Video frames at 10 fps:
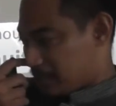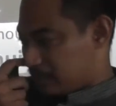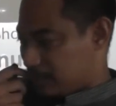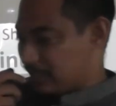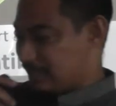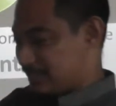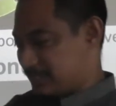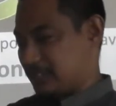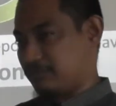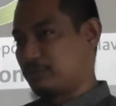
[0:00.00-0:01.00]

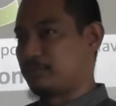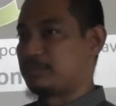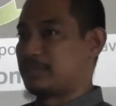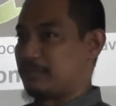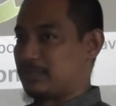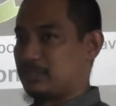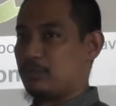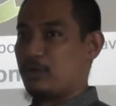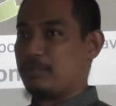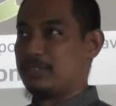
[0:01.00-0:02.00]
literature review chapter
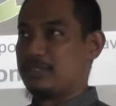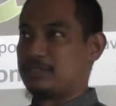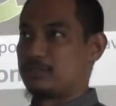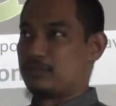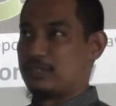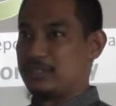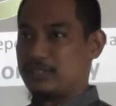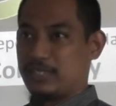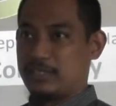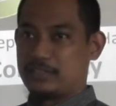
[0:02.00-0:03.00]
normally is totally
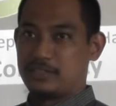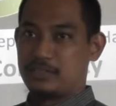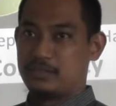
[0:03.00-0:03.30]
detached.